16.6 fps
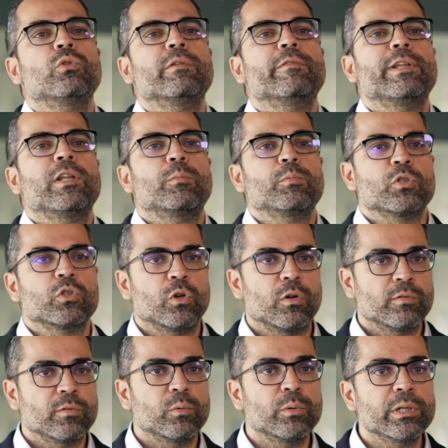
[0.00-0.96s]
to develop
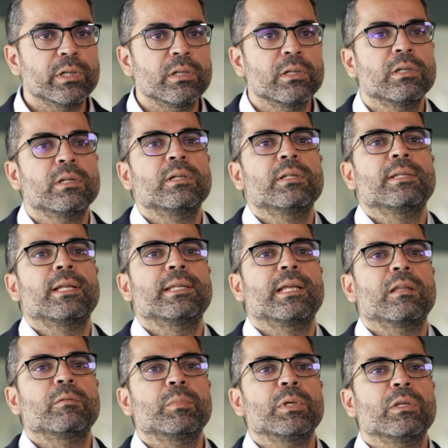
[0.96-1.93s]
software that
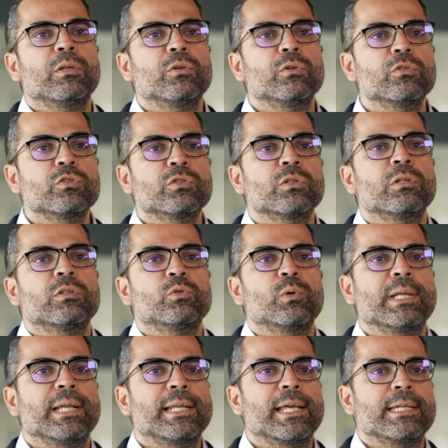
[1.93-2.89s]
can be used
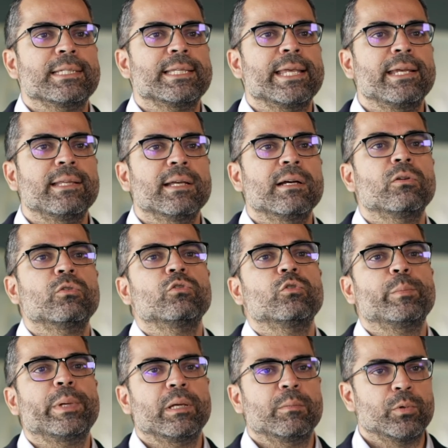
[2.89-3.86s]
to analyze data or
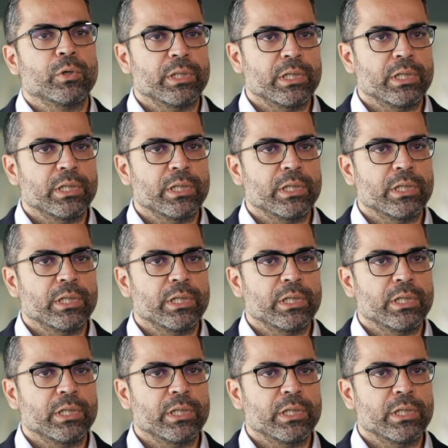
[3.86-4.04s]
to make